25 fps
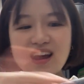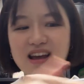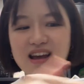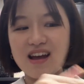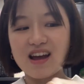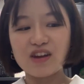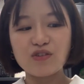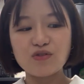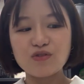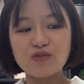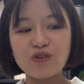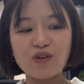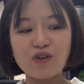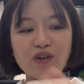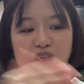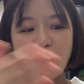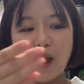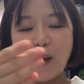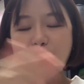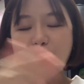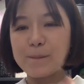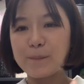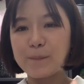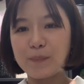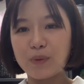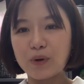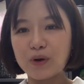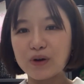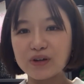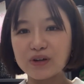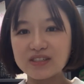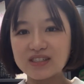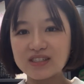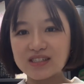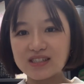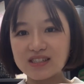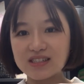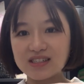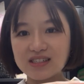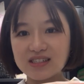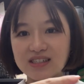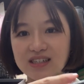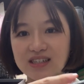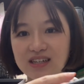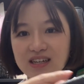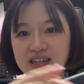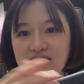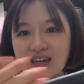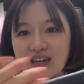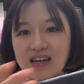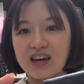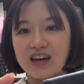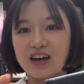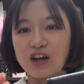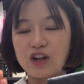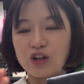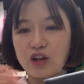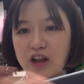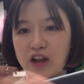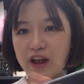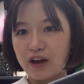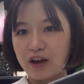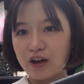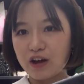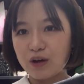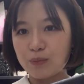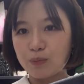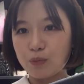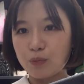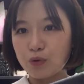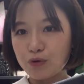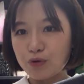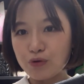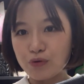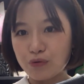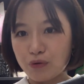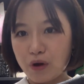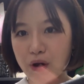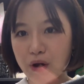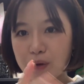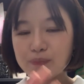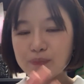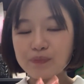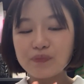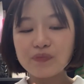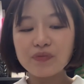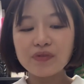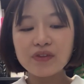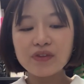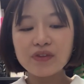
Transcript: I don't know, embossed monogram,